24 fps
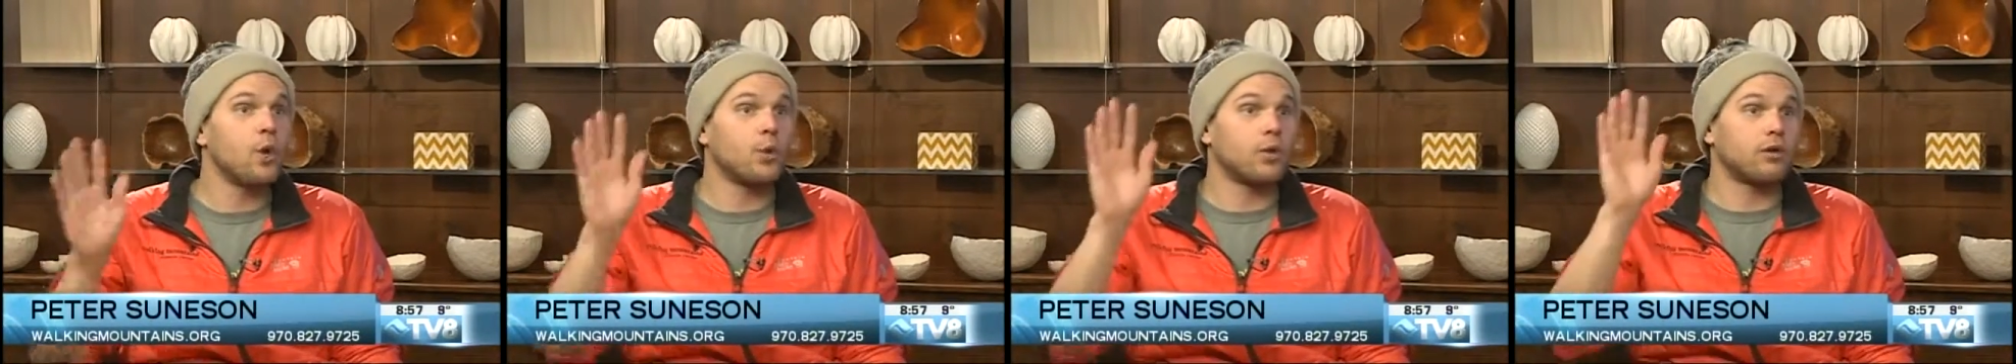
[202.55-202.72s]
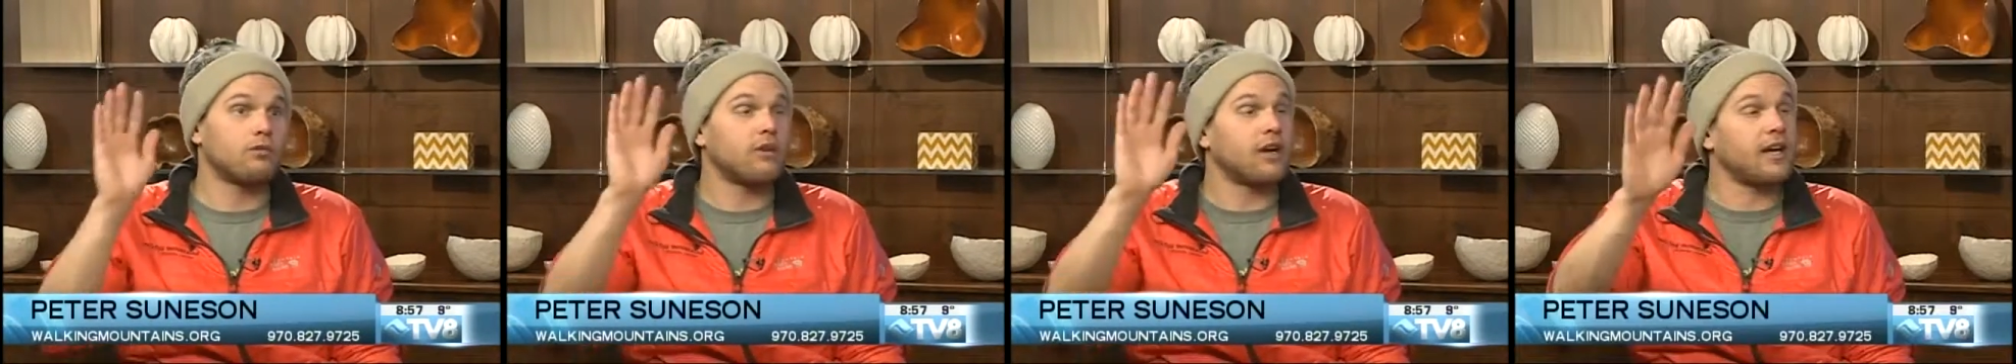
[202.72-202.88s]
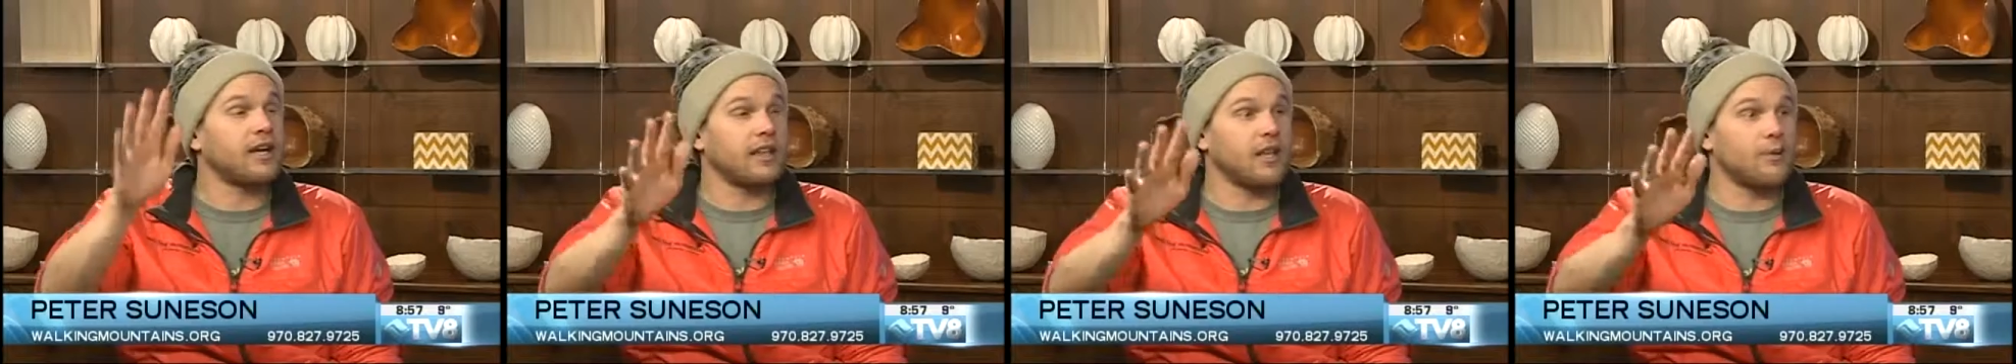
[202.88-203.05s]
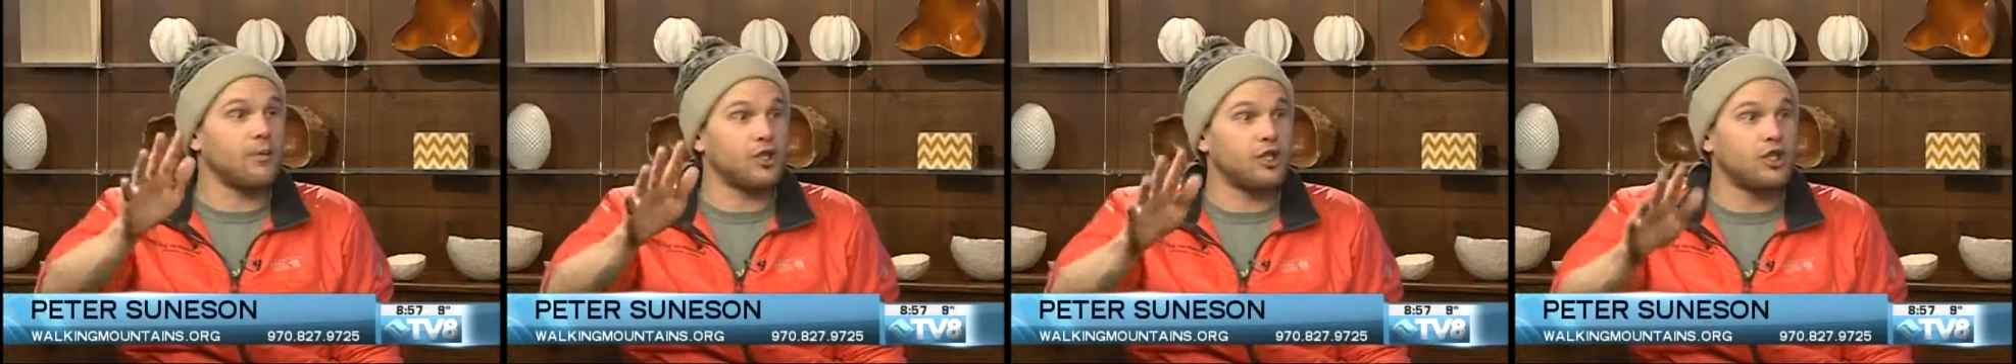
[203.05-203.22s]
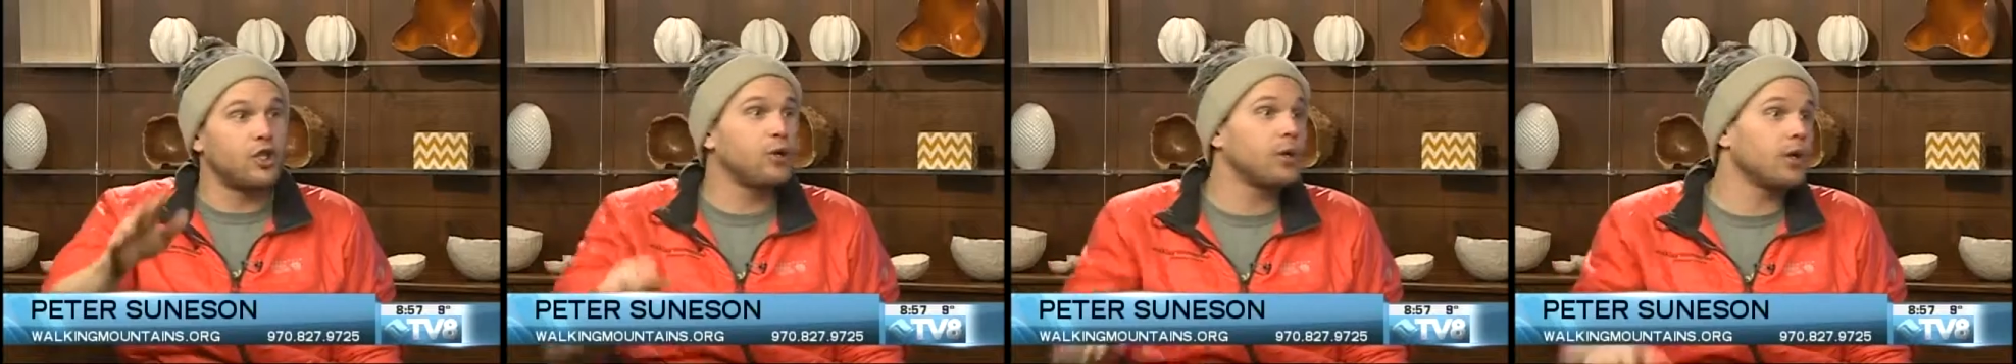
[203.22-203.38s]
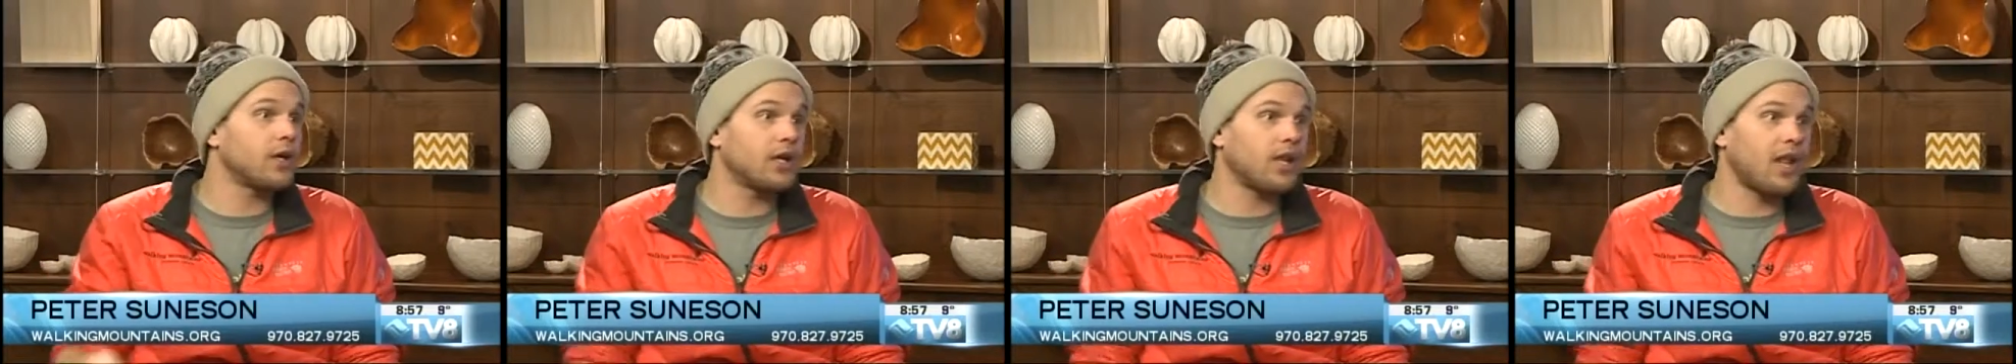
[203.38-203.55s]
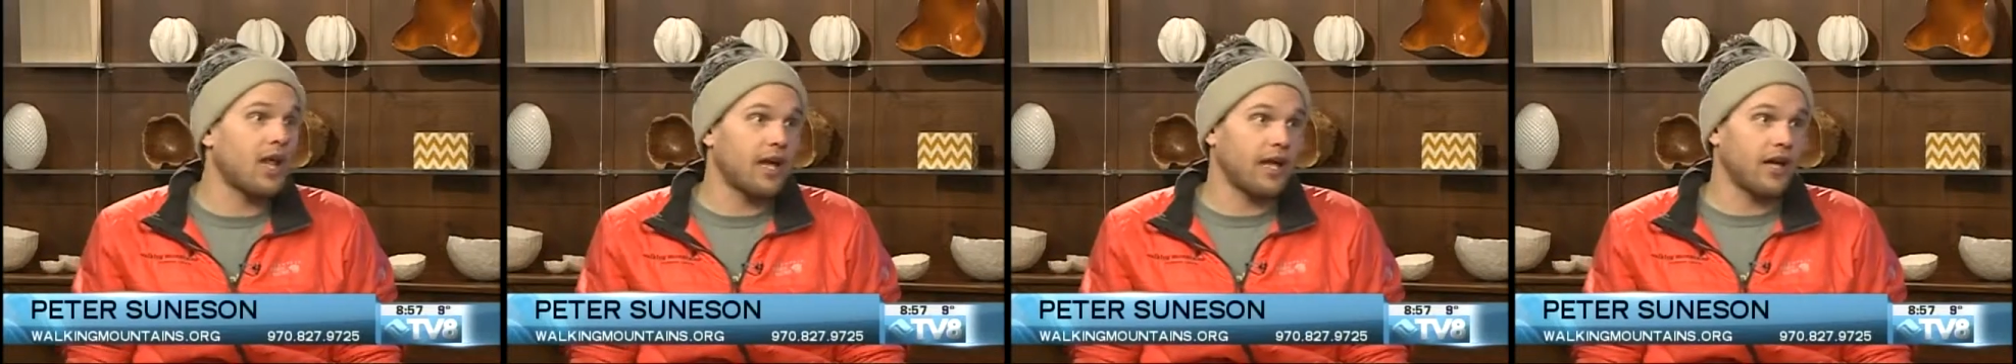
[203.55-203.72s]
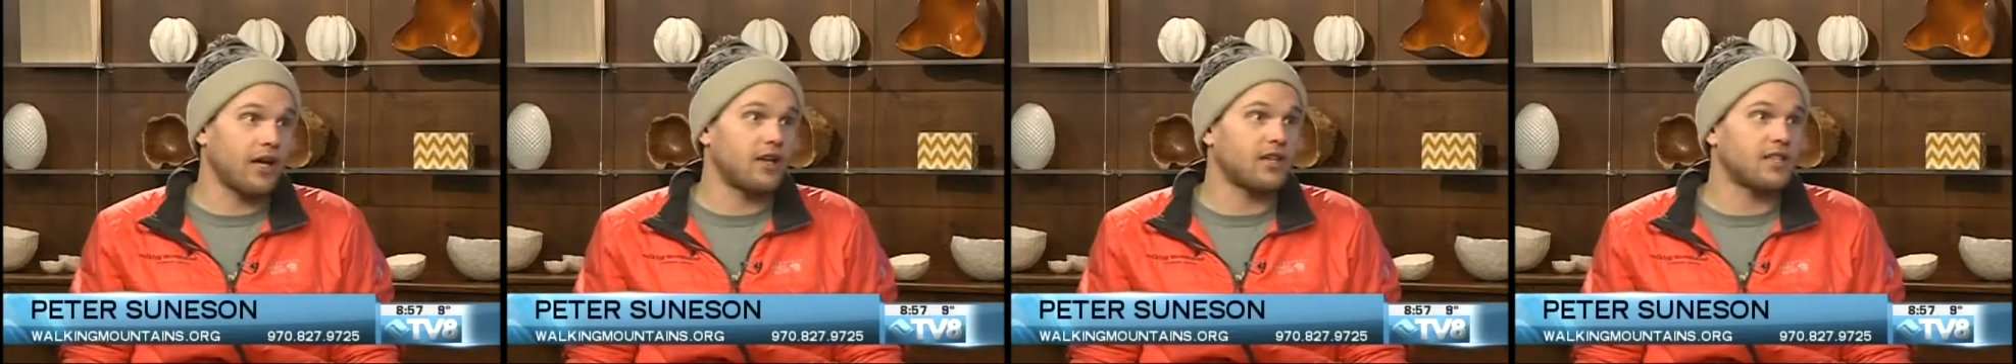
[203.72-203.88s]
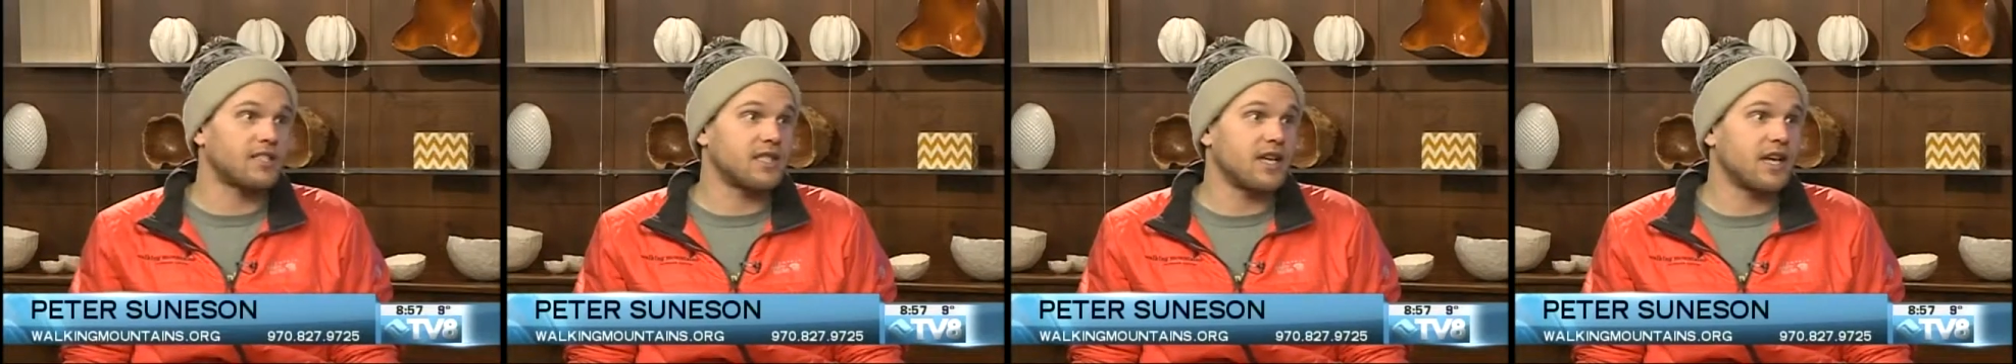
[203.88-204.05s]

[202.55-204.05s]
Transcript: We're running them at 2 o'clock at our